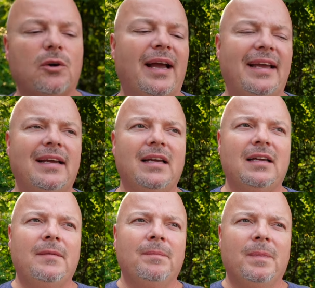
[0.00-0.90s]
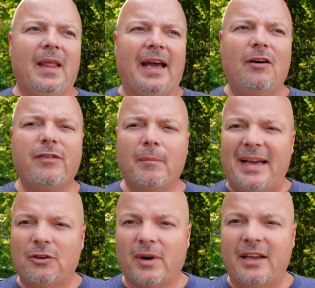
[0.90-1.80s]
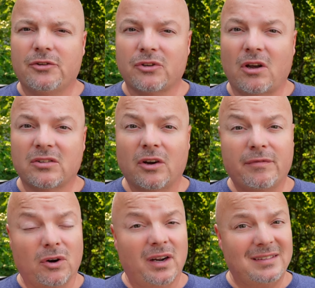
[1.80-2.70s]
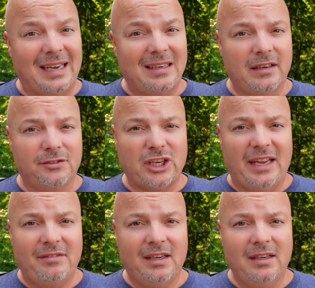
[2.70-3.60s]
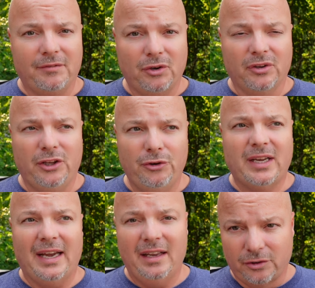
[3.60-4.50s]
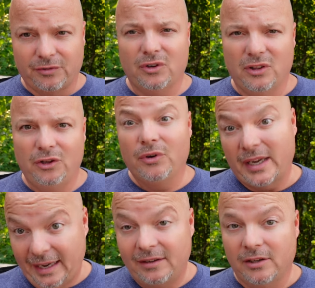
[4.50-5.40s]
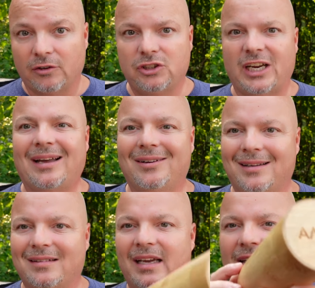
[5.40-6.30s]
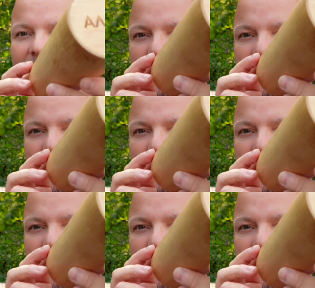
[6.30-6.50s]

the way, Alpha makes razors also for executive shaving. If you're in the UK, so if you're in the UK, you know, check out executive